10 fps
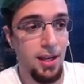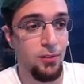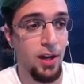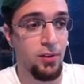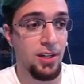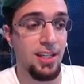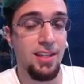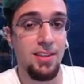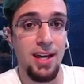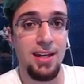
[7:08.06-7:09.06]
if I ever
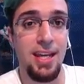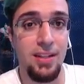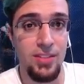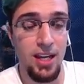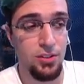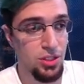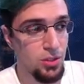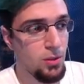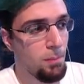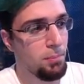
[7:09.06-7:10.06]
need that negative down
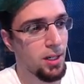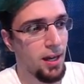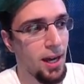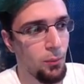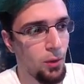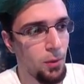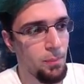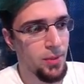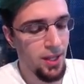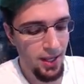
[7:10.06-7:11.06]
two, but I won't.
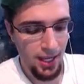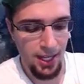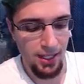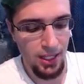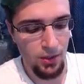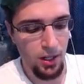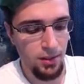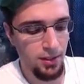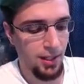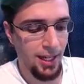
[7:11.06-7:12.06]
And later
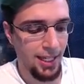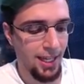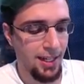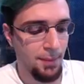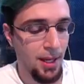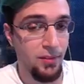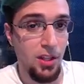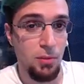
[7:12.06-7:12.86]
on, again, I'm gonna have another